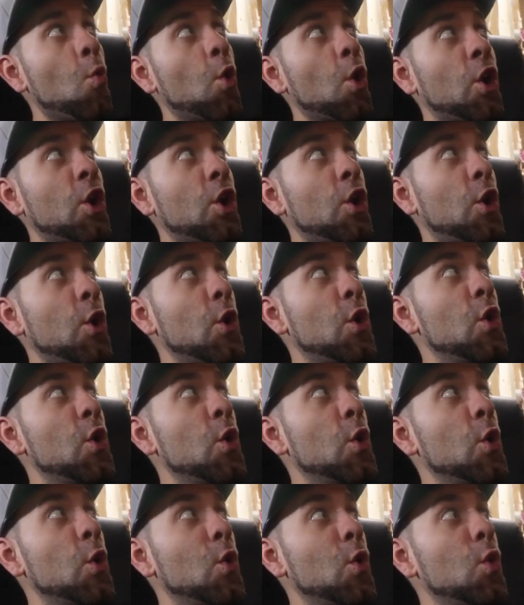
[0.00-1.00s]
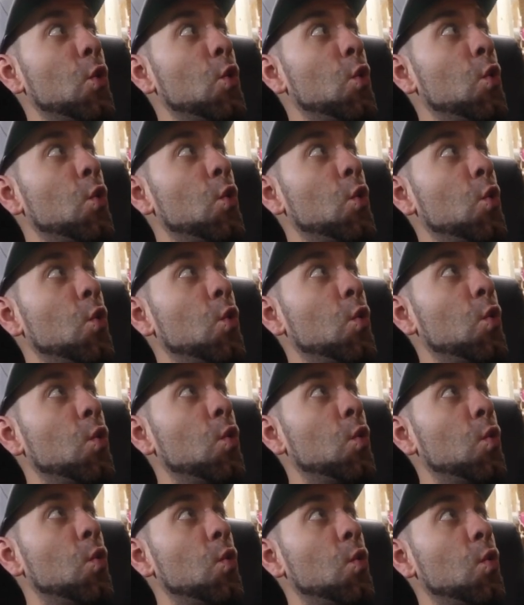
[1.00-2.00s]
we're gonna
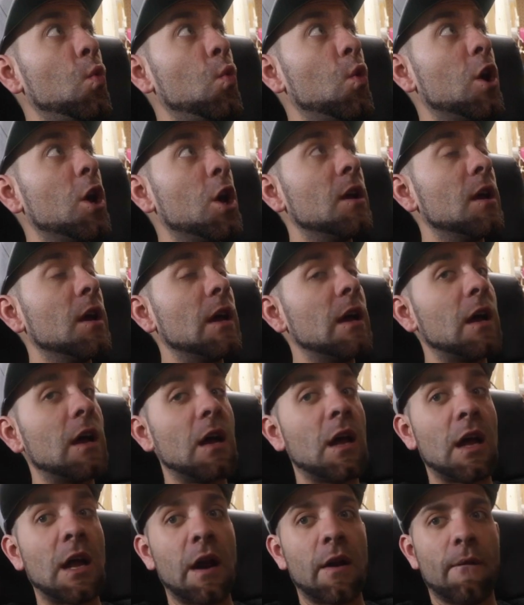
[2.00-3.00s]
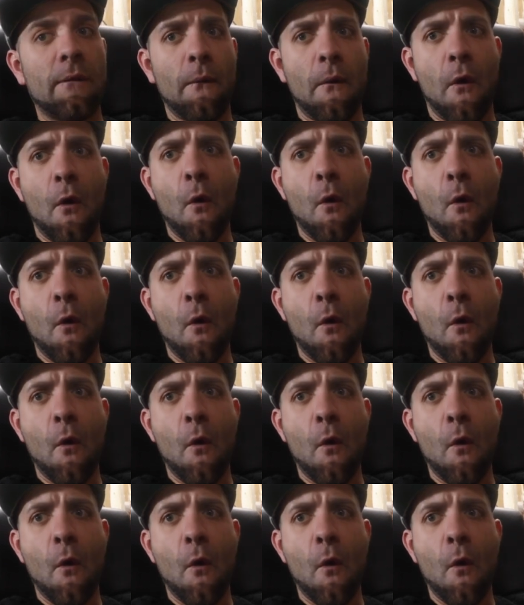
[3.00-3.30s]
do, hell, I don't